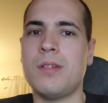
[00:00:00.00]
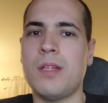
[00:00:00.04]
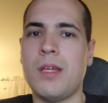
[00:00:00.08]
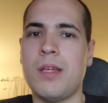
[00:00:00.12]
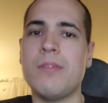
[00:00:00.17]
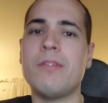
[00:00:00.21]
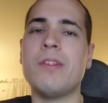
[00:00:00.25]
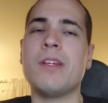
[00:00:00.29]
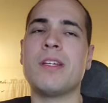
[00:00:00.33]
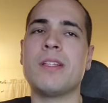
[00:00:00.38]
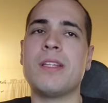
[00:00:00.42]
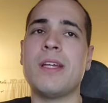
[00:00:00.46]
I
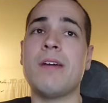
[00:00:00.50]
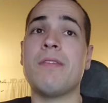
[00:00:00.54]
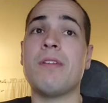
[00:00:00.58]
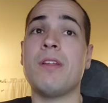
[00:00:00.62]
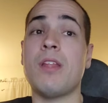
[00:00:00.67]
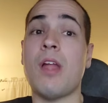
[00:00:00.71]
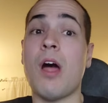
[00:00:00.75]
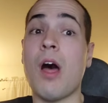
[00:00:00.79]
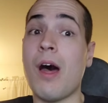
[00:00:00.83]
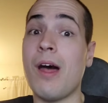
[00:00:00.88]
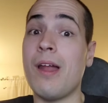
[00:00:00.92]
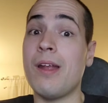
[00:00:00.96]
think they have a
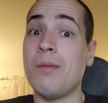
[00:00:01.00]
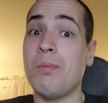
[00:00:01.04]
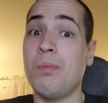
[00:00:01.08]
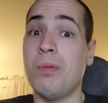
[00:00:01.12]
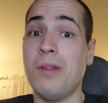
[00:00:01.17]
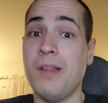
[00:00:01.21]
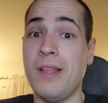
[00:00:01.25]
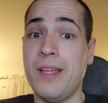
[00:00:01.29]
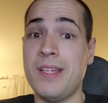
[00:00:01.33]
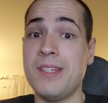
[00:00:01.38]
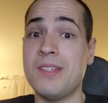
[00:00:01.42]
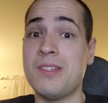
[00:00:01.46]
lot of
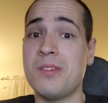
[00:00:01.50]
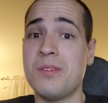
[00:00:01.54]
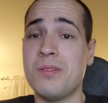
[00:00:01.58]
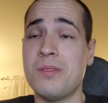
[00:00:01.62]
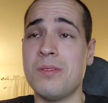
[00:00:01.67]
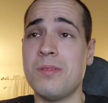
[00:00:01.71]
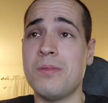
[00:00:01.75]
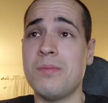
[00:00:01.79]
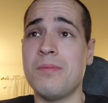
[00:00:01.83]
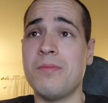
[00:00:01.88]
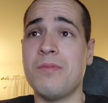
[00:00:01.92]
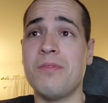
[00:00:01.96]
play to
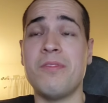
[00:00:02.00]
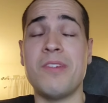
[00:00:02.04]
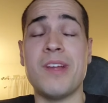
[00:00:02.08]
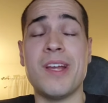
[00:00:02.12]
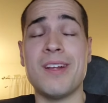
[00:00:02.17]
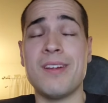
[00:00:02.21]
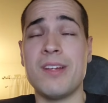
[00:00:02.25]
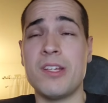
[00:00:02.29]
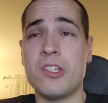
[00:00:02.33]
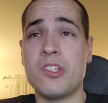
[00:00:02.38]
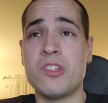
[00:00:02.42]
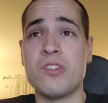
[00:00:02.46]
them,
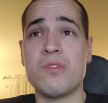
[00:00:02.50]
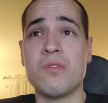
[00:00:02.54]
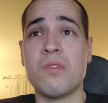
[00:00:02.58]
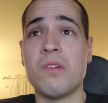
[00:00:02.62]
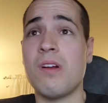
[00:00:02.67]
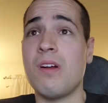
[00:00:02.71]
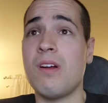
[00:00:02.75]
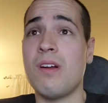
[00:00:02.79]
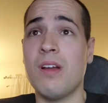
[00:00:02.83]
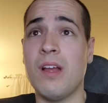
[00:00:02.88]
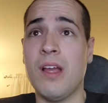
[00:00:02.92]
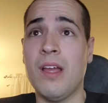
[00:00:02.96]
very
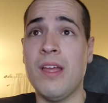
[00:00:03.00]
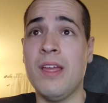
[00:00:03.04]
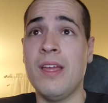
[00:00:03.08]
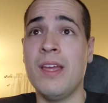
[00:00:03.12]
strong,